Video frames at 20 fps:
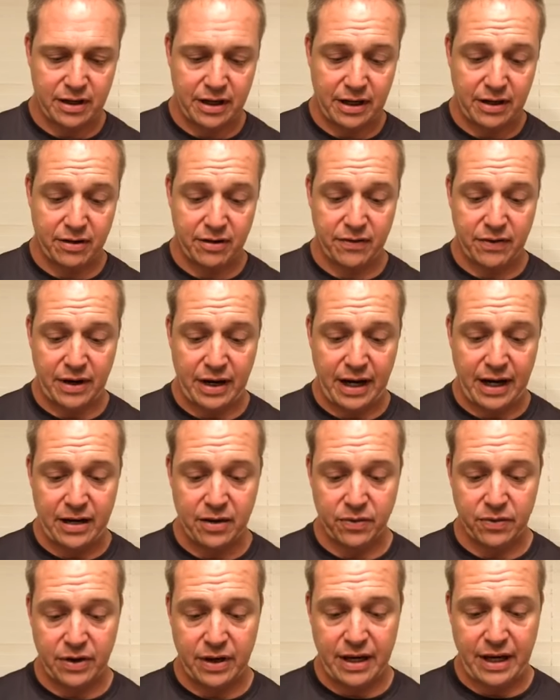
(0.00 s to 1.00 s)
of the night
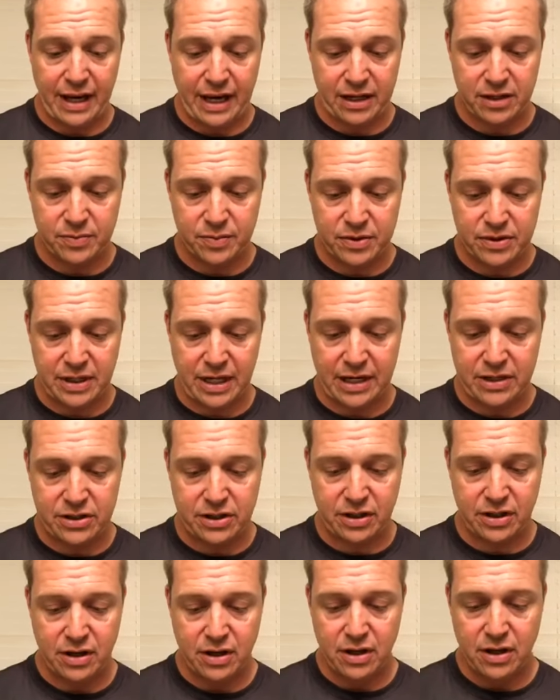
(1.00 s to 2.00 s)
on the next
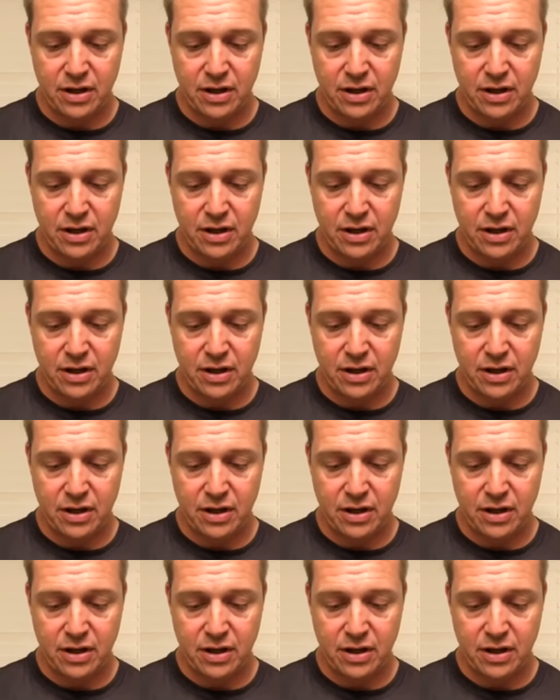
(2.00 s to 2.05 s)
possession